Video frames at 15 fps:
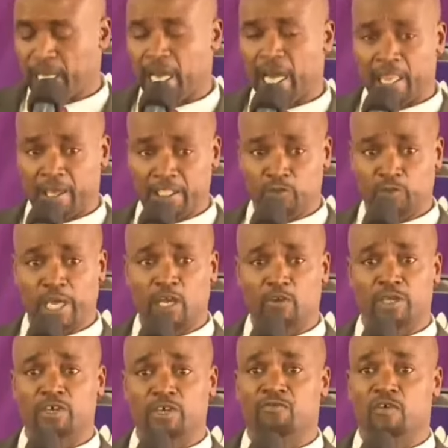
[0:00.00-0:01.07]
Otherwise, we are
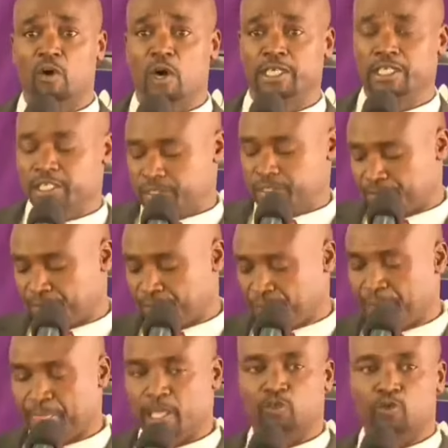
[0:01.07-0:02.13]
looking forward
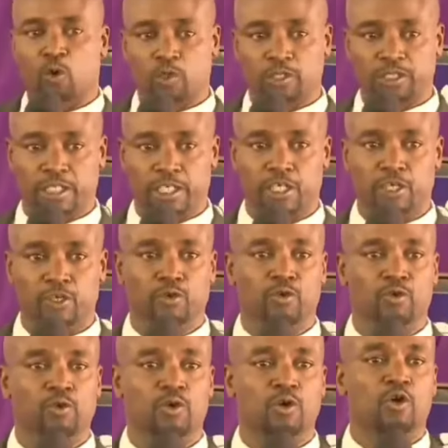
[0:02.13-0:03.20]
to hosting
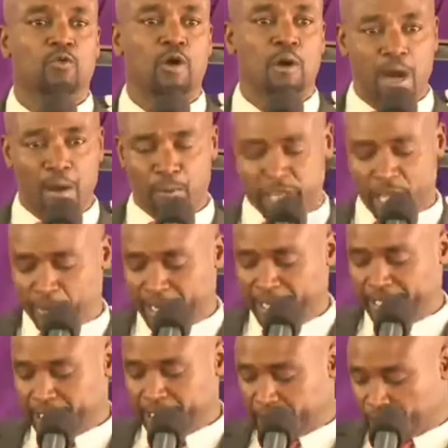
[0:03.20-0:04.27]
you kwa mambo ya
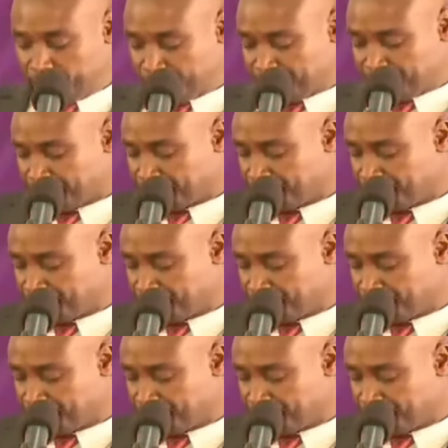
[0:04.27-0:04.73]
maendeleo.